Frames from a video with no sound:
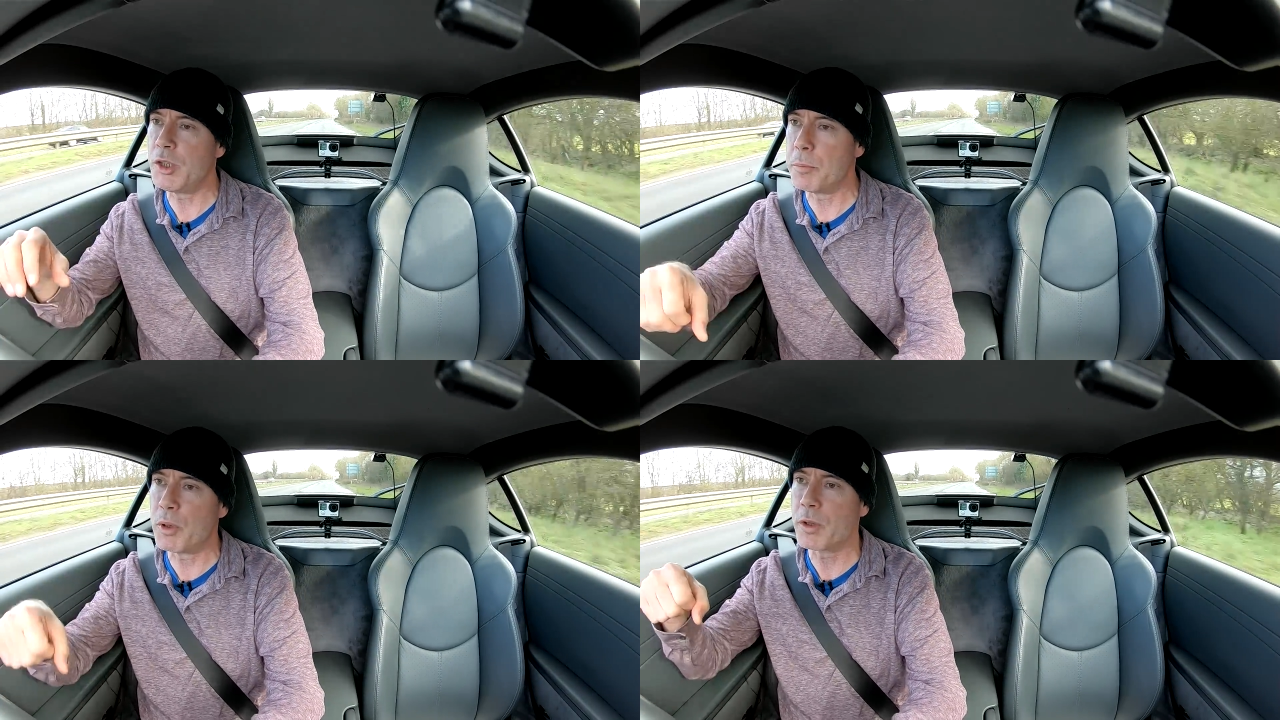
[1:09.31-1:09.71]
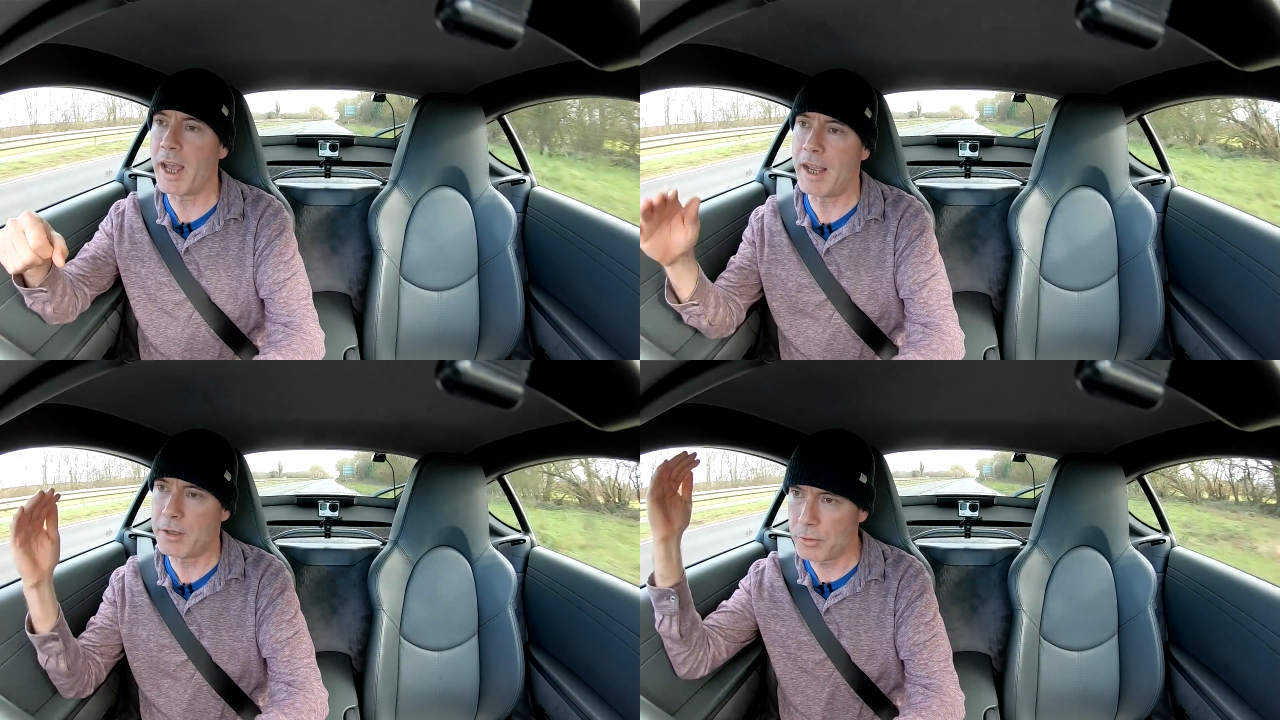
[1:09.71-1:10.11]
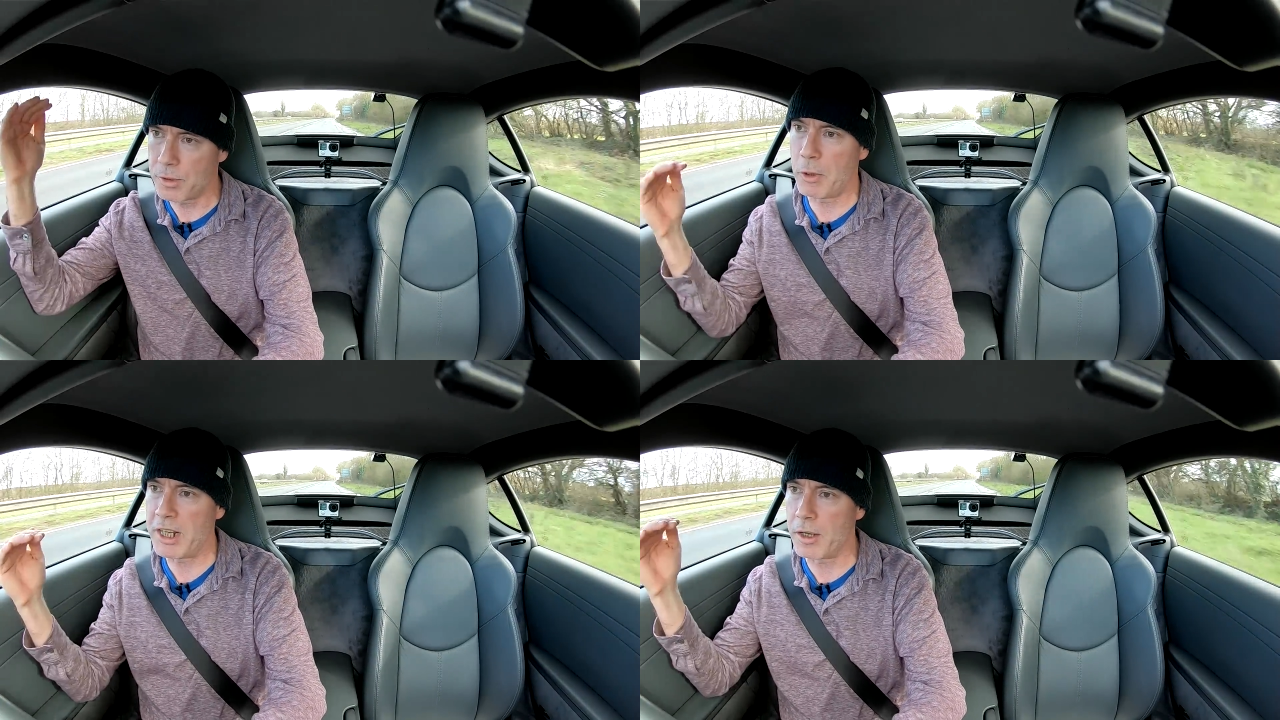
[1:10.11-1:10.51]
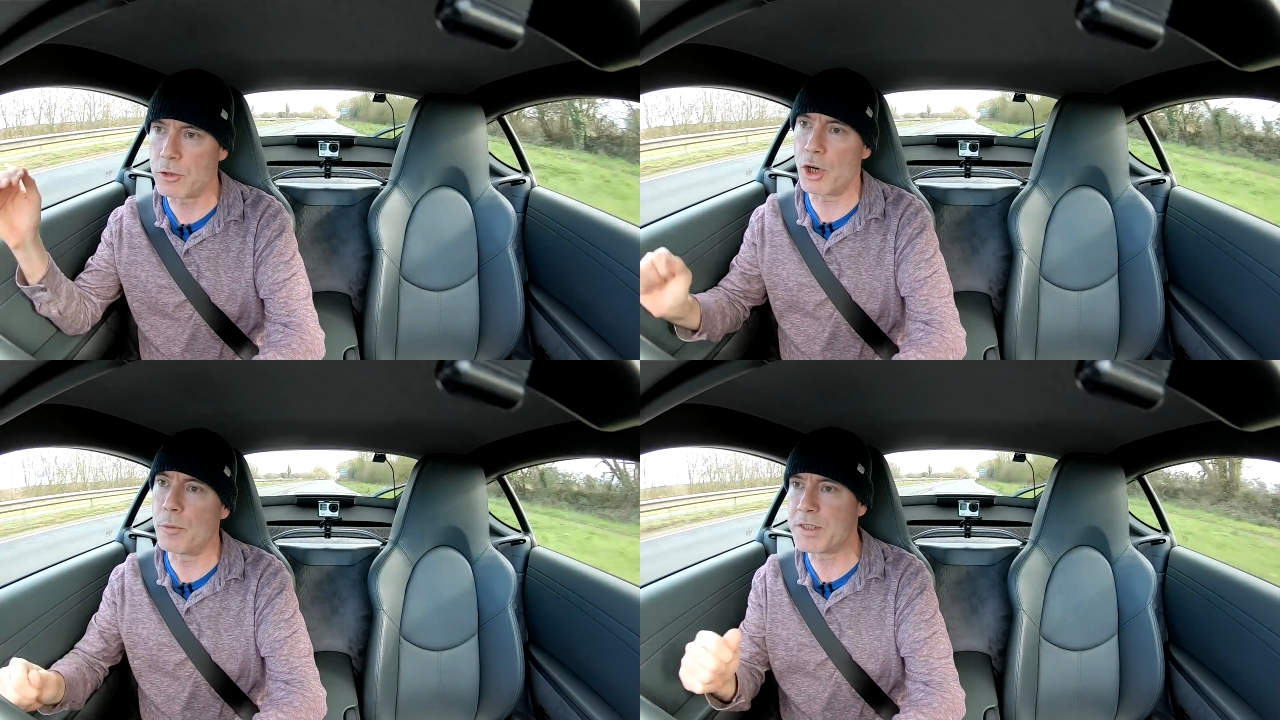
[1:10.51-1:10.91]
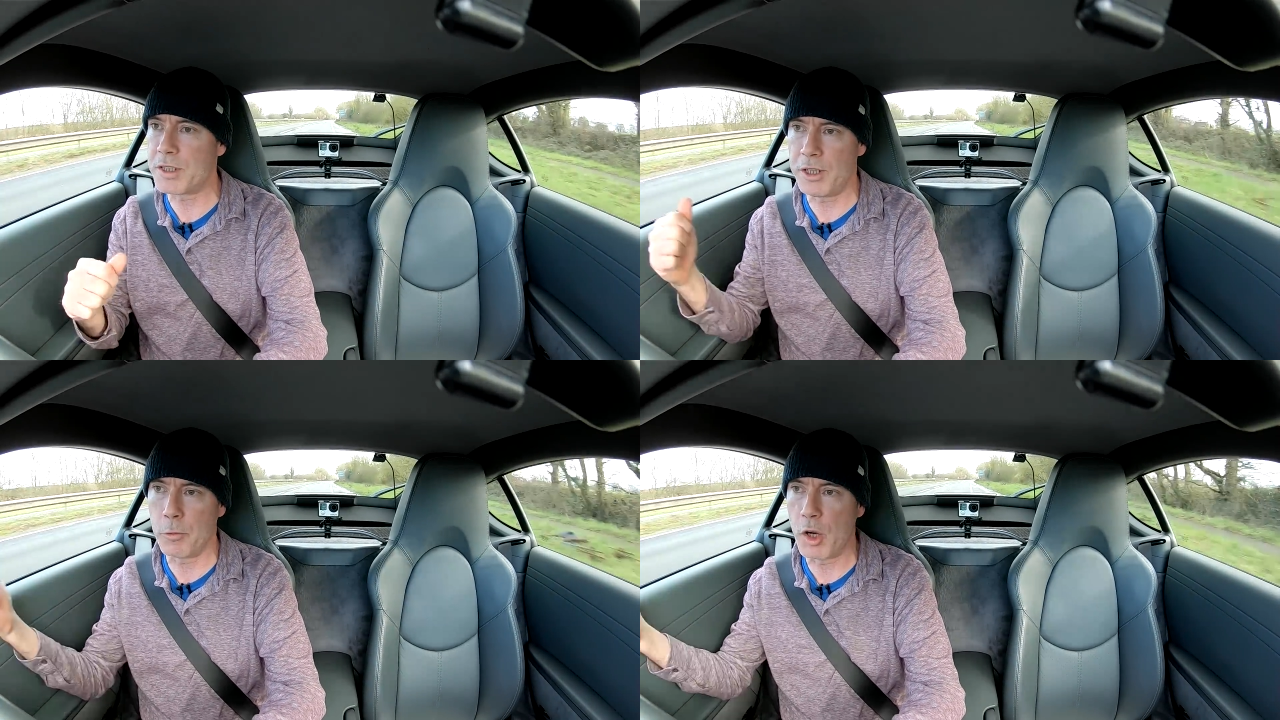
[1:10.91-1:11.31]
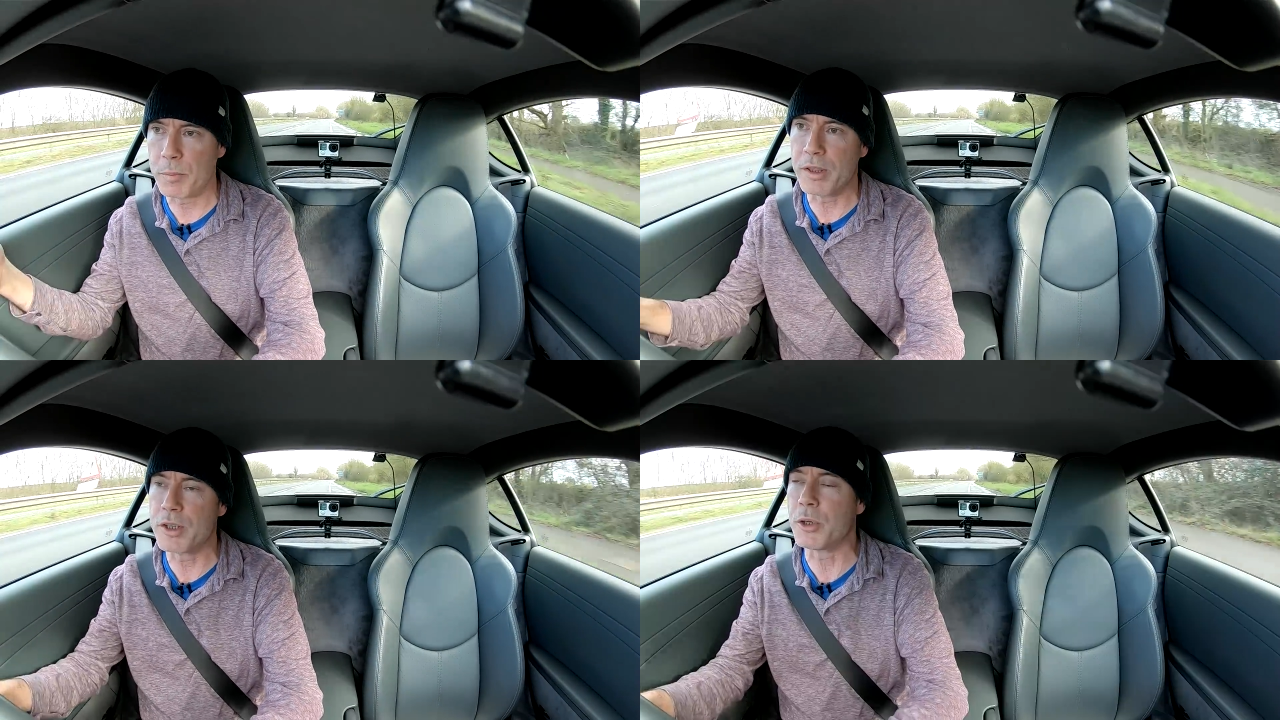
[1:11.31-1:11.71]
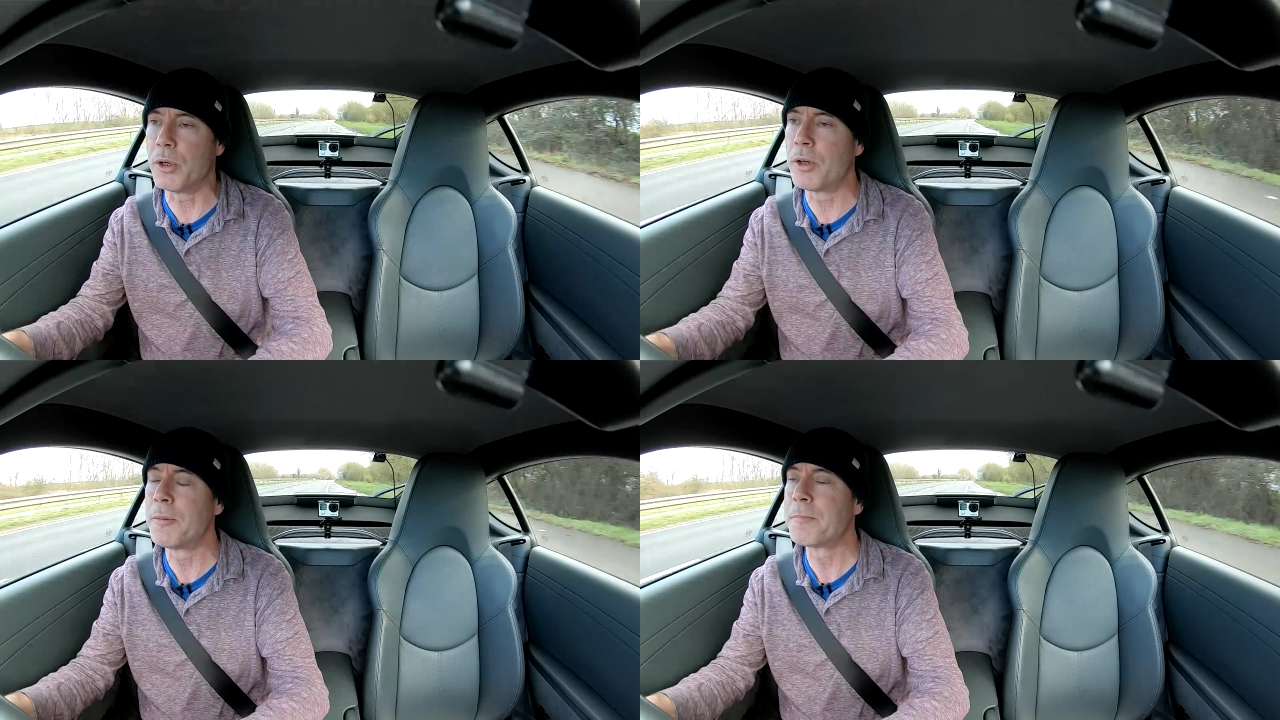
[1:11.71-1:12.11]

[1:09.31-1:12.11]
you pull the handle, the window drops, you open the door.